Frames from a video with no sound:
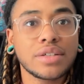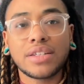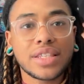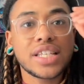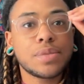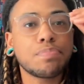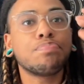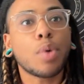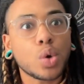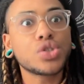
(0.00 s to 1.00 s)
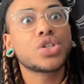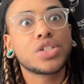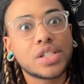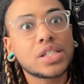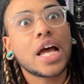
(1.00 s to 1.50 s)
and this
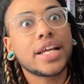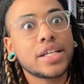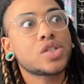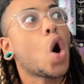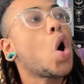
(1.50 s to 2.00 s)
bolstered society's